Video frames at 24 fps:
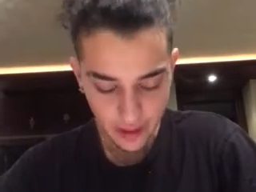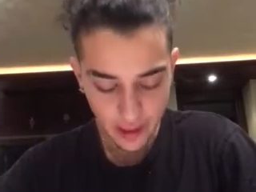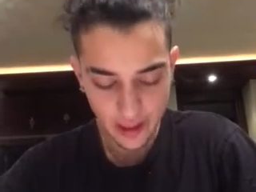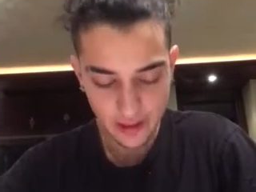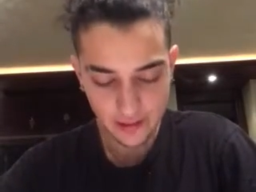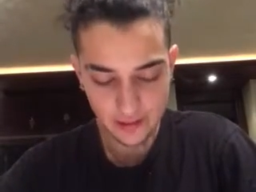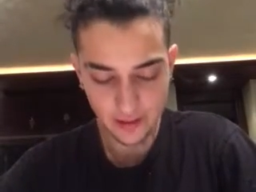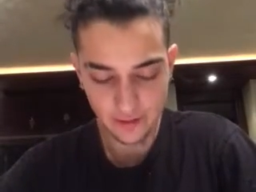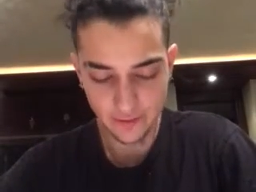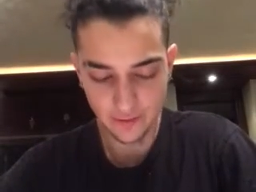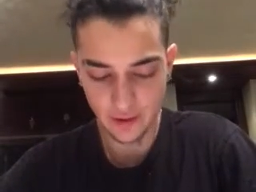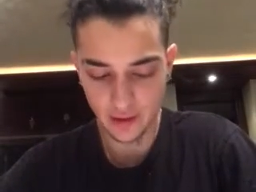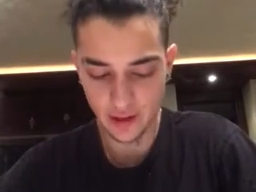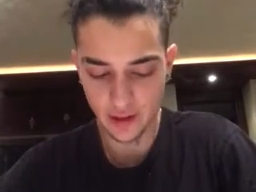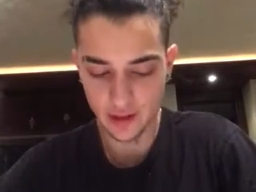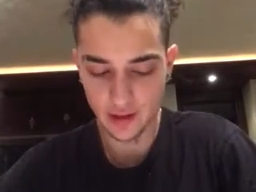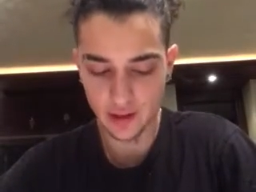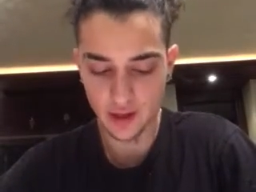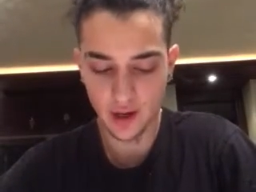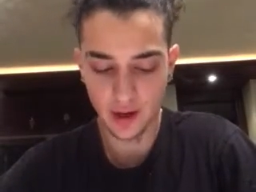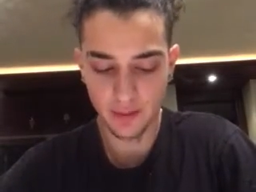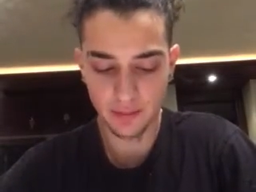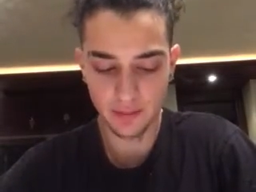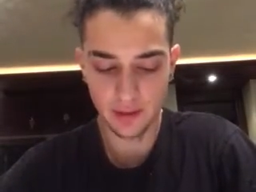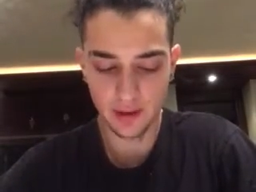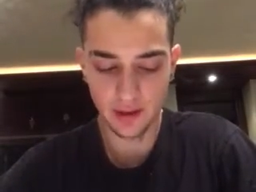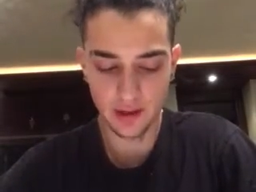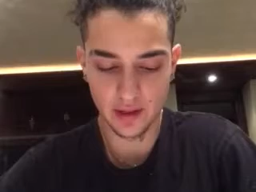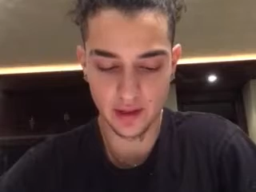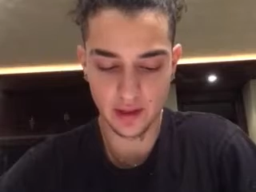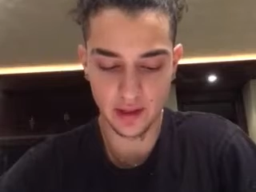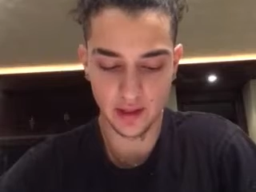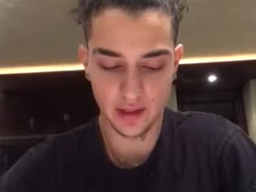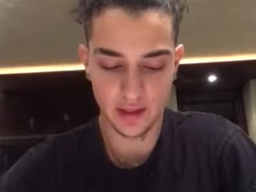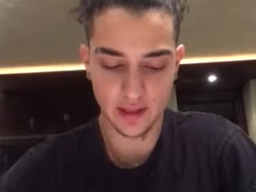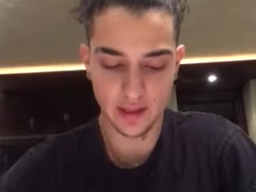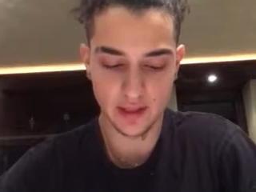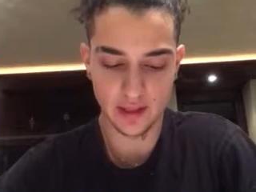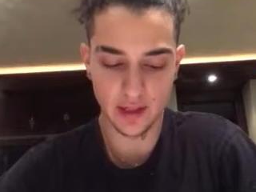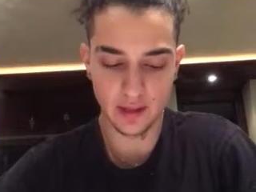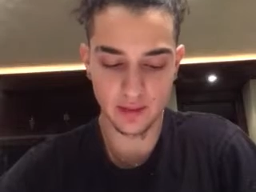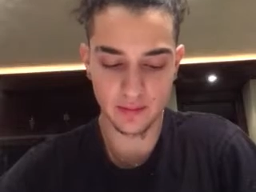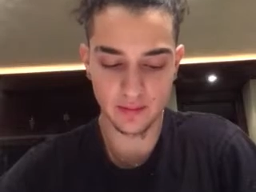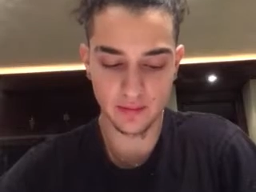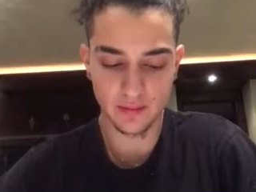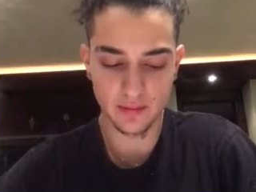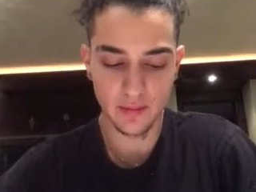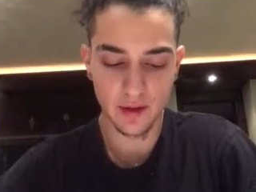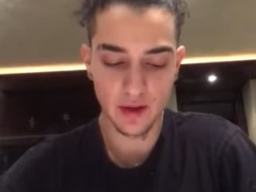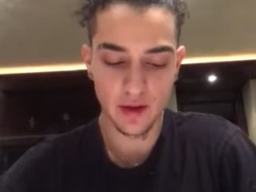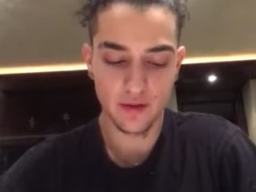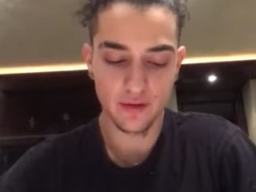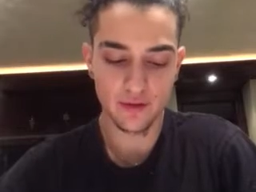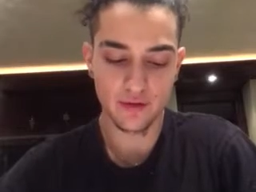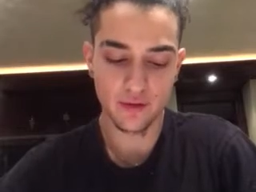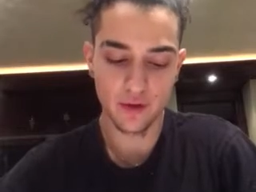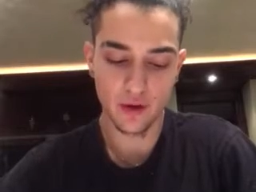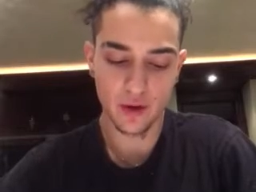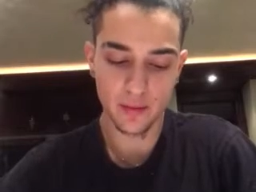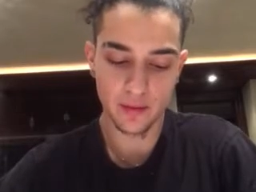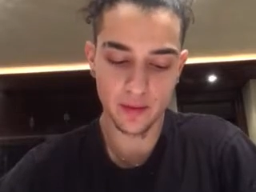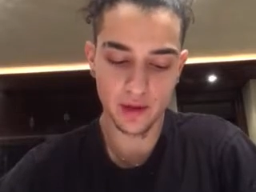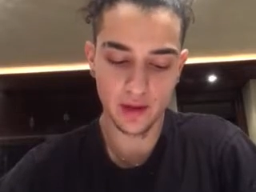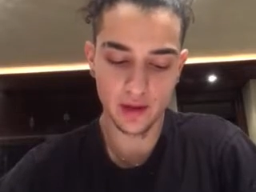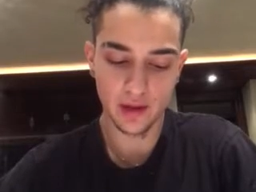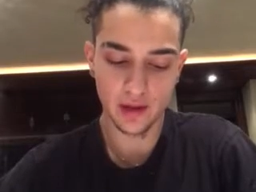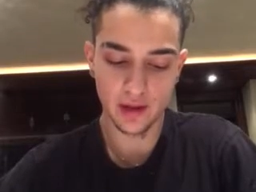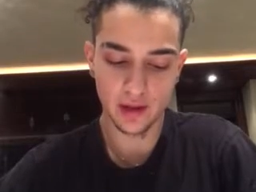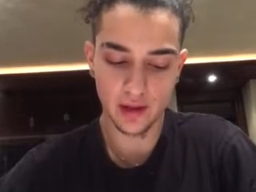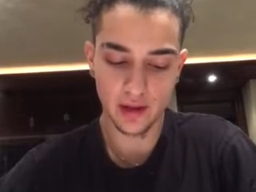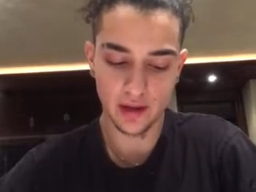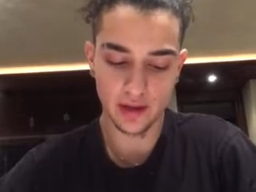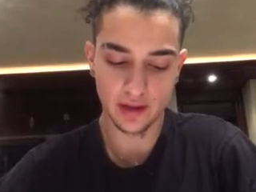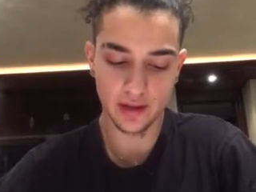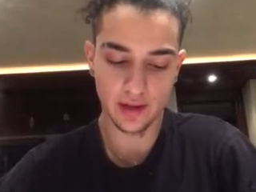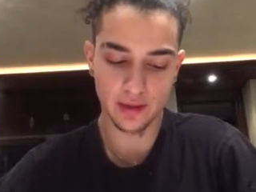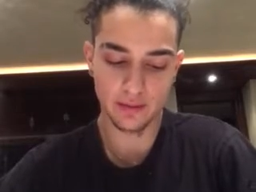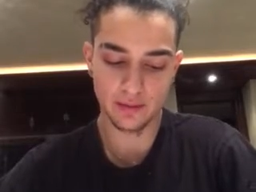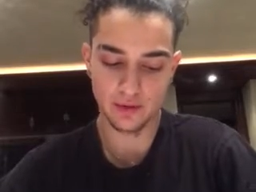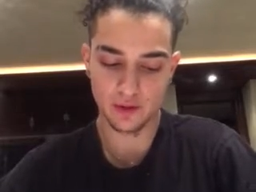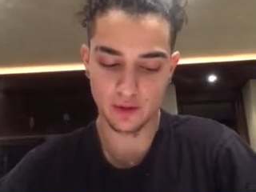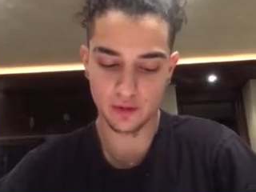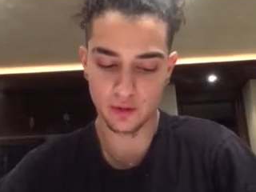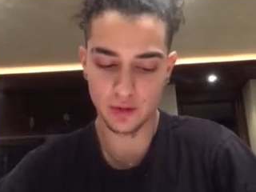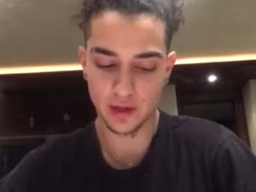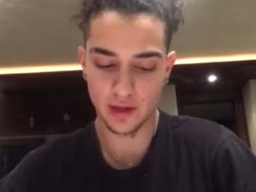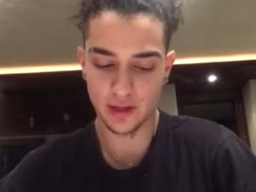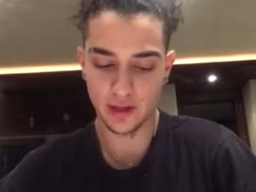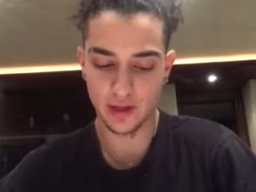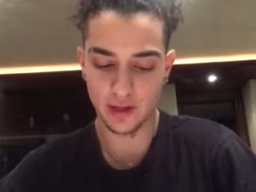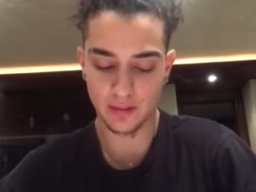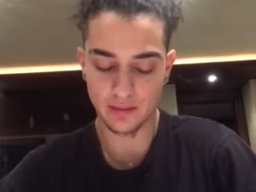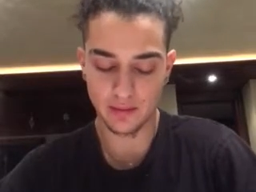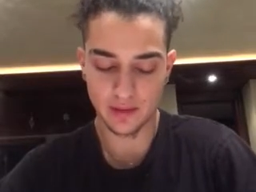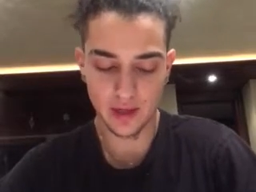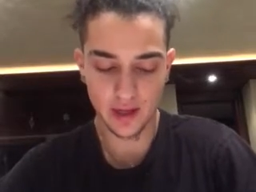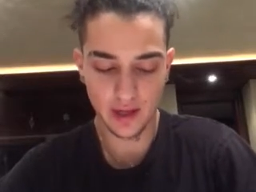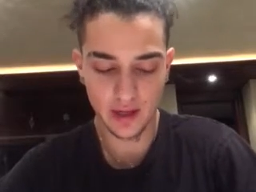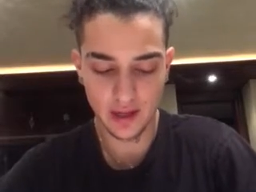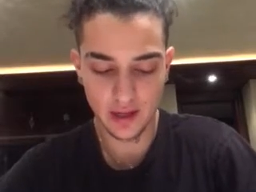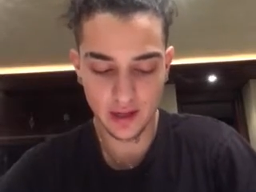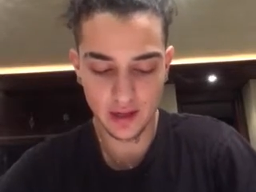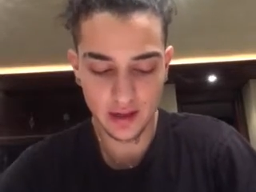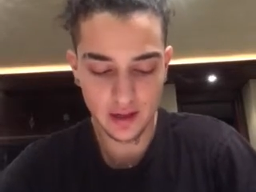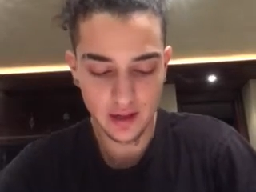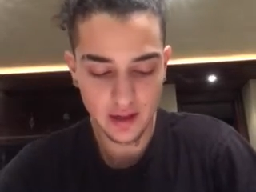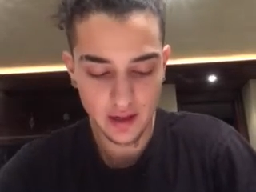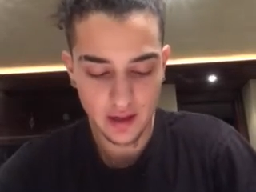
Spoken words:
And then for the top layer, did the same formula, length times width times height,